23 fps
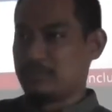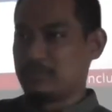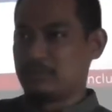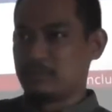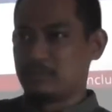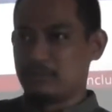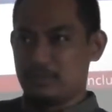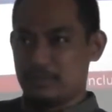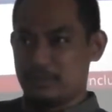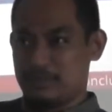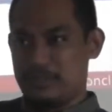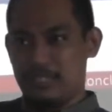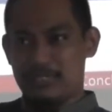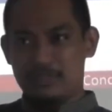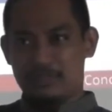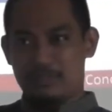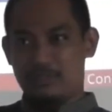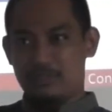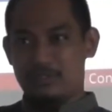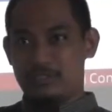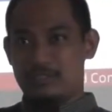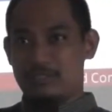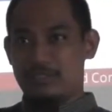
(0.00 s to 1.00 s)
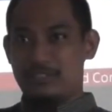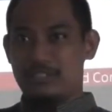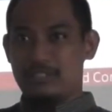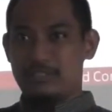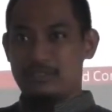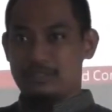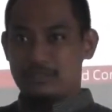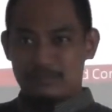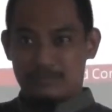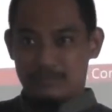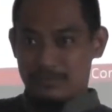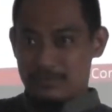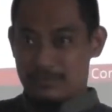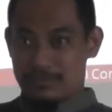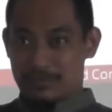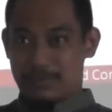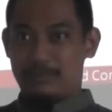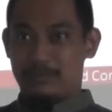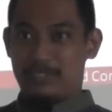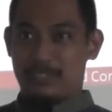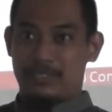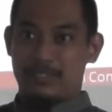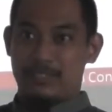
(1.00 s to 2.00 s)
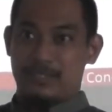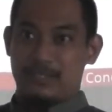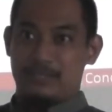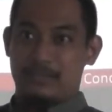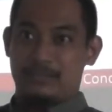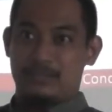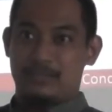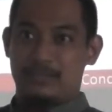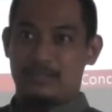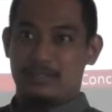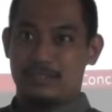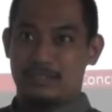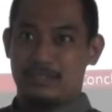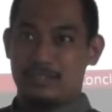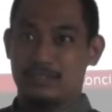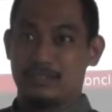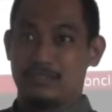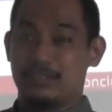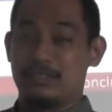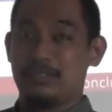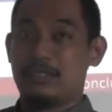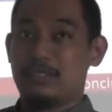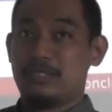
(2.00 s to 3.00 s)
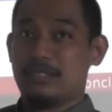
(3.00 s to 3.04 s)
be, is that conclusion right? Something like that, the discussion.